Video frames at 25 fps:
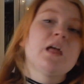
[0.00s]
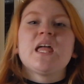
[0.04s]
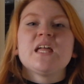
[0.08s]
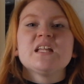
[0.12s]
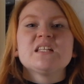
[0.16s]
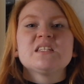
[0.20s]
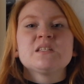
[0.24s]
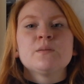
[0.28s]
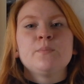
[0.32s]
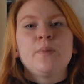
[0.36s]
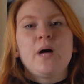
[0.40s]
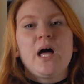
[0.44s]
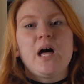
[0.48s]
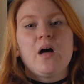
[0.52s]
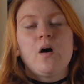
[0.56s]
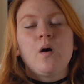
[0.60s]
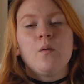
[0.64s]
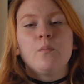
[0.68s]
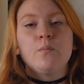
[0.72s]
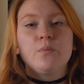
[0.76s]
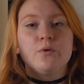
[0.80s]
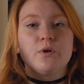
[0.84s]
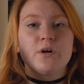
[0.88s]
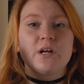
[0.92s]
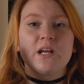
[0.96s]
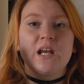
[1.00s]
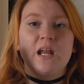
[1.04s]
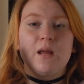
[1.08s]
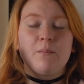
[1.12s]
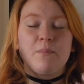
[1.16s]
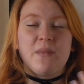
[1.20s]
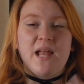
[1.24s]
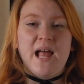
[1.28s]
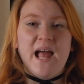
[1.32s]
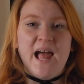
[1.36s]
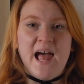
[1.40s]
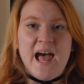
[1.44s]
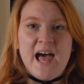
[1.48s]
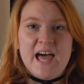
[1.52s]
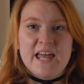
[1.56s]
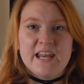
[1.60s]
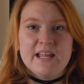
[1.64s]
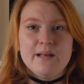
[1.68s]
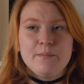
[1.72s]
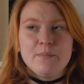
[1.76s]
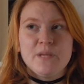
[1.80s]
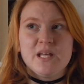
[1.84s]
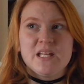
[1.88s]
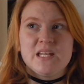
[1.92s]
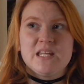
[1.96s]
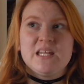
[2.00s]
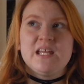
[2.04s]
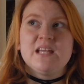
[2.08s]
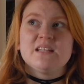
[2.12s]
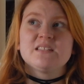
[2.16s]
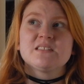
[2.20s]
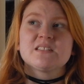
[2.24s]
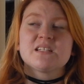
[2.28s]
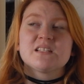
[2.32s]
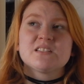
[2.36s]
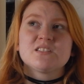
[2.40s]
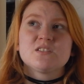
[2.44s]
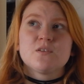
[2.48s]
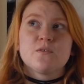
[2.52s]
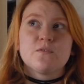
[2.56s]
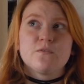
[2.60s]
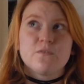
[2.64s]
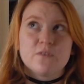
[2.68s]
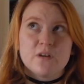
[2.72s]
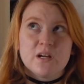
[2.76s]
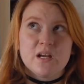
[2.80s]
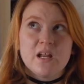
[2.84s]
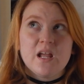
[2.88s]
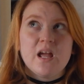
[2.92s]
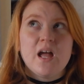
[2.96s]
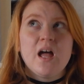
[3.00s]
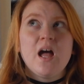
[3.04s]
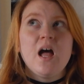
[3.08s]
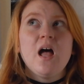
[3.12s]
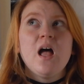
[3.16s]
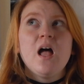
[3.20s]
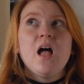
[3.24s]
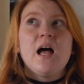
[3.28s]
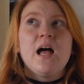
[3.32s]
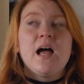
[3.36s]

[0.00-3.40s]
It's about a boy named Adam, and he has schizophrenia,